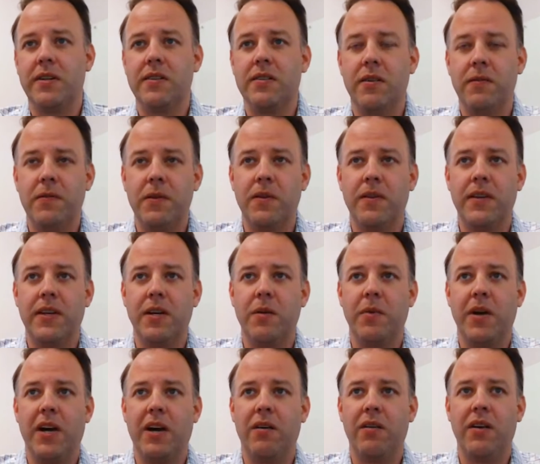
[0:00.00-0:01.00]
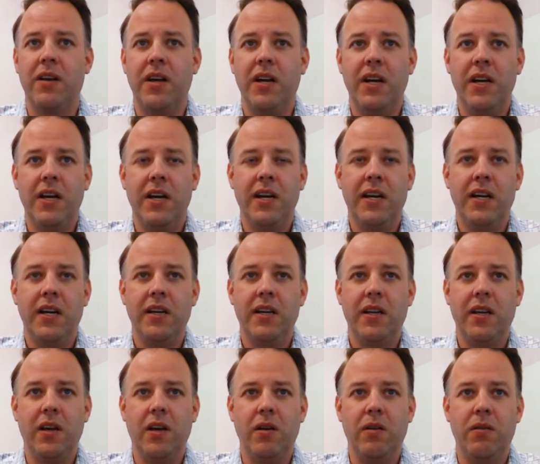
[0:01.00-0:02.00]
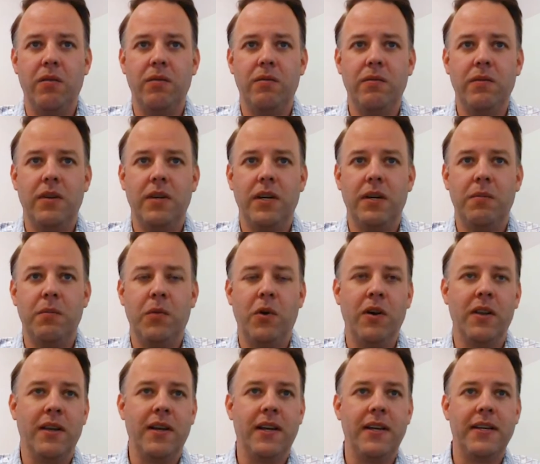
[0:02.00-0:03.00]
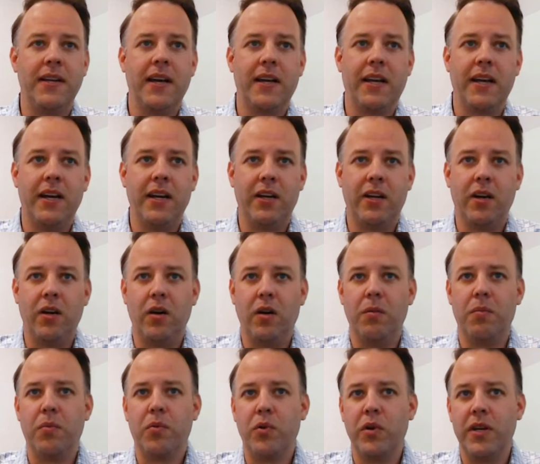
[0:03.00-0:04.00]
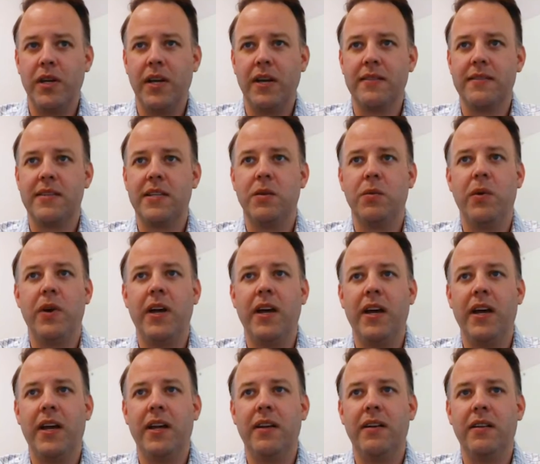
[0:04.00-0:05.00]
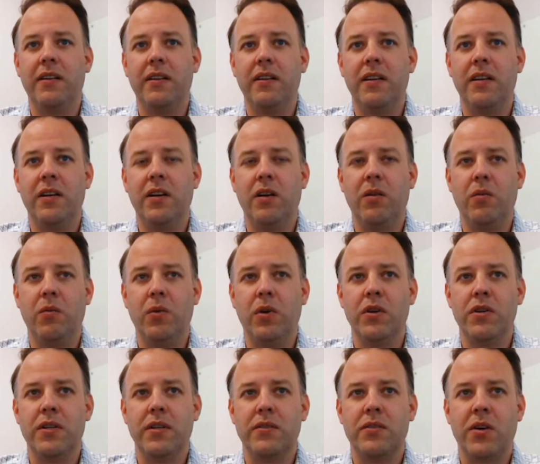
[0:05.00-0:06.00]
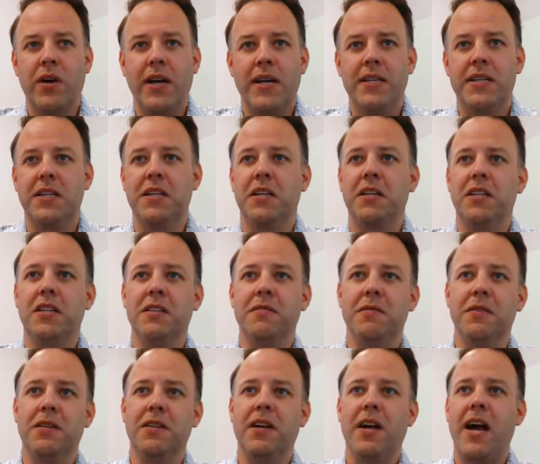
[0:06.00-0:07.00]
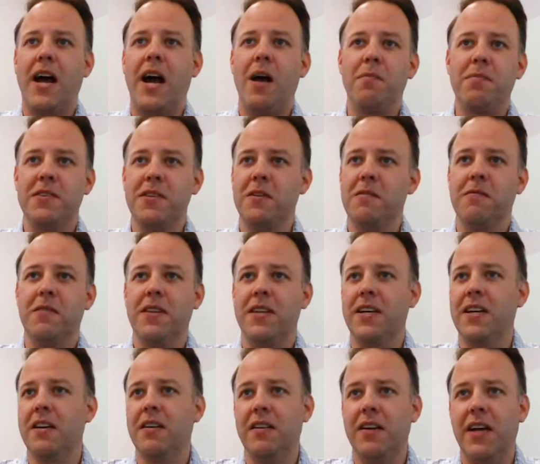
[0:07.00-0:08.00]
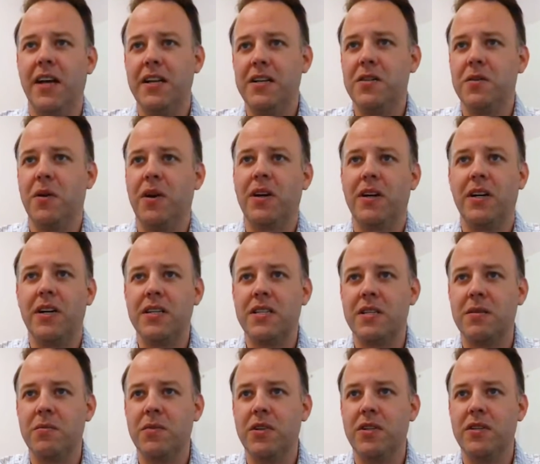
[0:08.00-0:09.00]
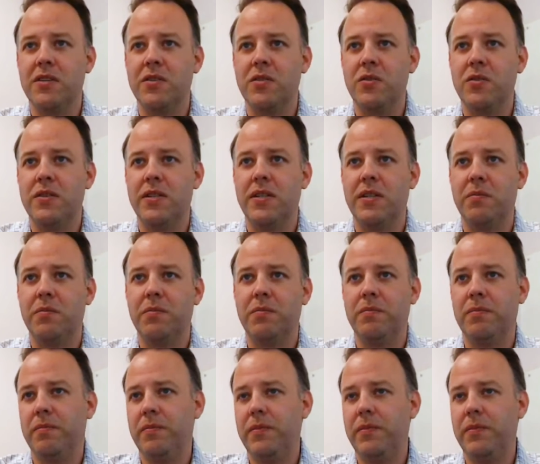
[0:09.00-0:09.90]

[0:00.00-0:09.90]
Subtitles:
So if you think about more than a decade ago, pre-SD-WAN, we're trying to deliver apps over the internet to our customers using